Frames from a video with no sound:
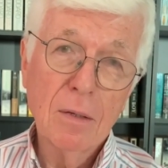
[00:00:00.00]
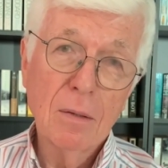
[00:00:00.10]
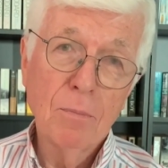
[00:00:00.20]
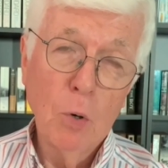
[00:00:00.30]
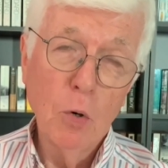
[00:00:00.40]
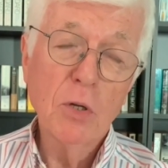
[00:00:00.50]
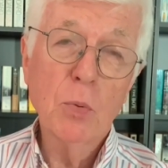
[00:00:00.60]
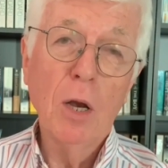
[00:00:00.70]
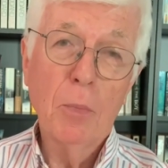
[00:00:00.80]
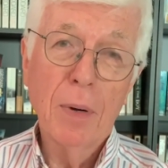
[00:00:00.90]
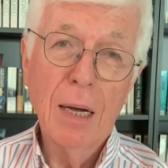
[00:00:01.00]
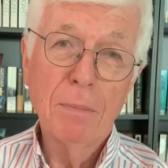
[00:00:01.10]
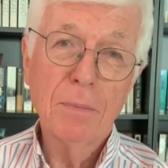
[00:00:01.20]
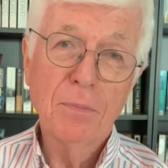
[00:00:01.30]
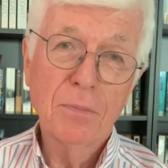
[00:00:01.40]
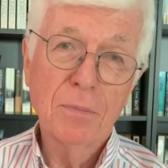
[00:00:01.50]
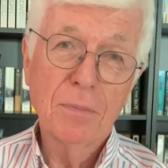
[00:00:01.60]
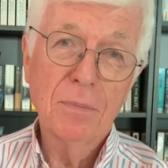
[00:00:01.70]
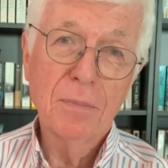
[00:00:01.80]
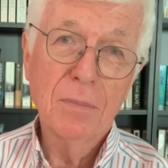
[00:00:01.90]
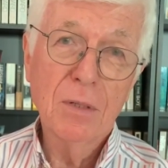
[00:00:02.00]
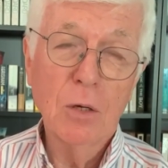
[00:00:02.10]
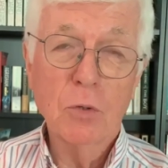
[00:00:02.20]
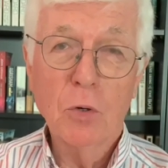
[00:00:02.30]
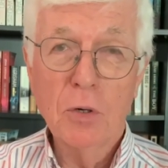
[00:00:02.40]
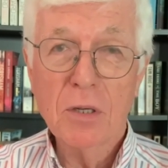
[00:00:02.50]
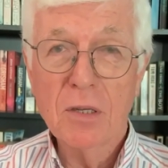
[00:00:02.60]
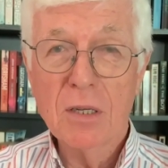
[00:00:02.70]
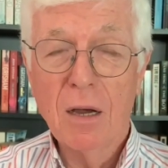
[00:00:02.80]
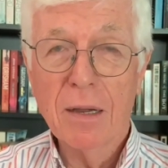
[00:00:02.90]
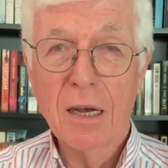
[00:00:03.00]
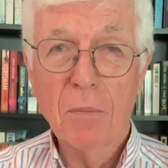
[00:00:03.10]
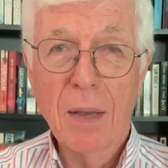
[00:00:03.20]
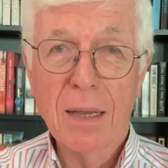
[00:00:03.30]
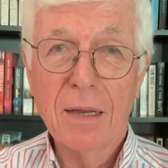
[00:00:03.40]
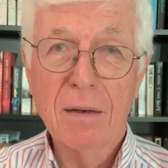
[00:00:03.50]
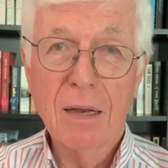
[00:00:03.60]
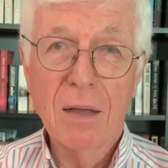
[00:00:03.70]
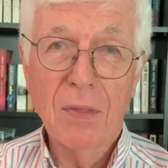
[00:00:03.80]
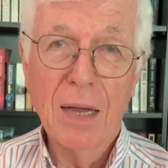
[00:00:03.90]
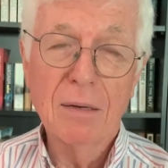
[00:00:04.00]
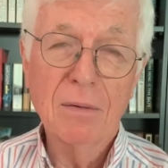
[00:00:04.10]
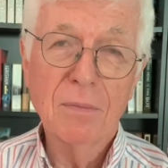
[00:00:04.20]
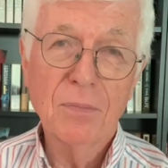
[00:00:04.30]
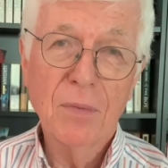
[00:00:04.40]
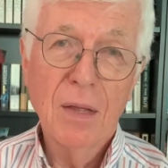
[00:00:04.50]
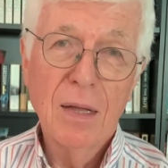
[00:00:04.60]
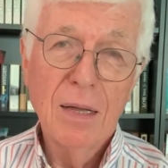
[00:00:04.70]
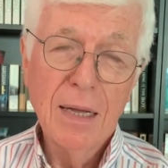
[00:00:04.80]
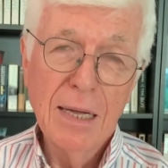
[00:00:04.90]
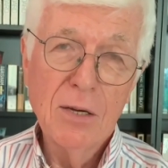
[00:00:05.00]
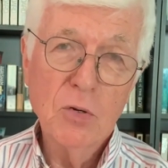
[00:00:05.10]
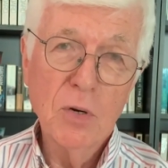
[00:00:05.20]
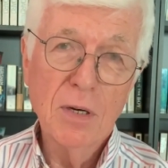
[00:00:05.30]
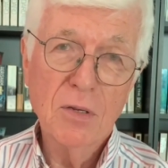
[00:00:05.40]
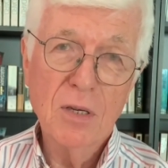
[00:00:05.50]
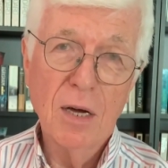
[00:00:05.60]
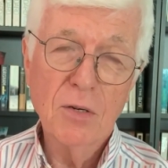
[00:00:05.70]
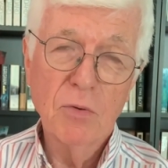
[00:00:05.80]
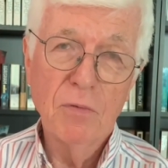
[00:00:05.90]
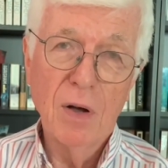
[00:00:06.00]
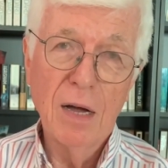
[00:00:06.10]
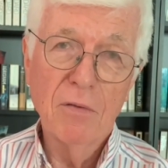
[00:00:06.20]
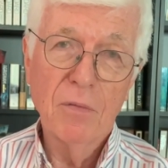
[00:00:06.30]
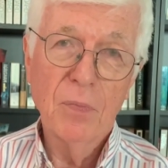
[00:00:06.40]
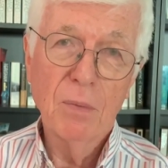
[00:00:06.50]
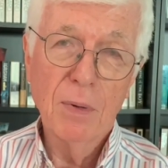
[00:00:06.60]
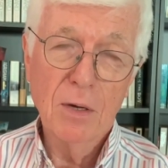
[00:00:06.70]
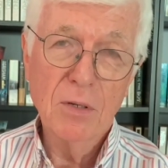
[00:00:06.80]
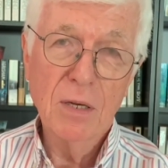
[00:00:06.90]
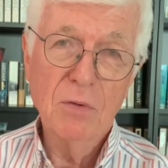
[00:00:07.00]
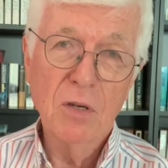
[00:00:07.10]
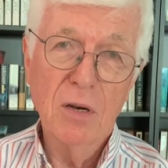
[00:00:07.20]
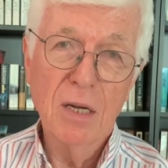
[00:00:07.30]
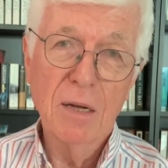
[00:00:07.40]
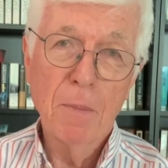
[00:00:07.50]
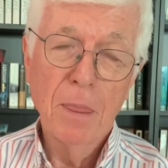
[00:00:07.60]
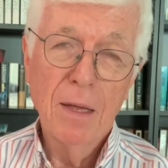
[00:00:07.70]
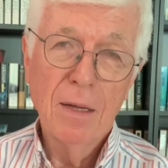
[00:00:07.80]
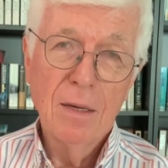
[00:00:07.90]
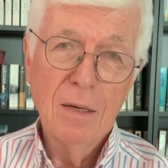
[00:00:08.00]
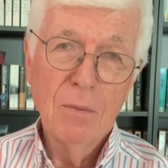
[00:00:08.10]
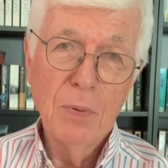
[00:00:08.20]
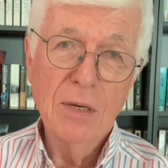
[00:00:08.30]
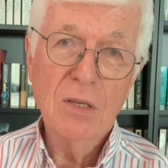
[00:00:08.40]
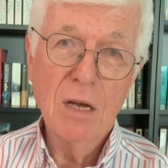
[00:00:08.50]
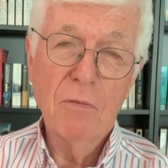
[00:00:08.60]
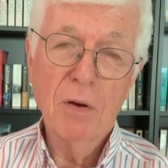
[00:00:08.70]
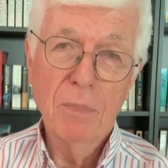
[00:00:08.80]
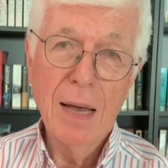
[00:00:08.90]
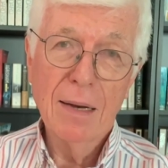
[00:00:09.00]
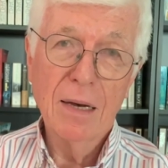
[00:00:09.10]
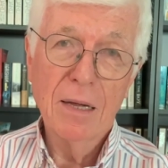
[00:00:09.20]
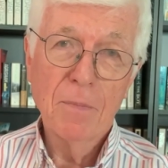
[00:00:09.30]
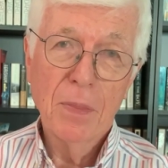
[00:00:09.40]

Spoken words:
borders will open up so tourists can start getting back in and that industry can start to revive, because they've certainly been suffering badly.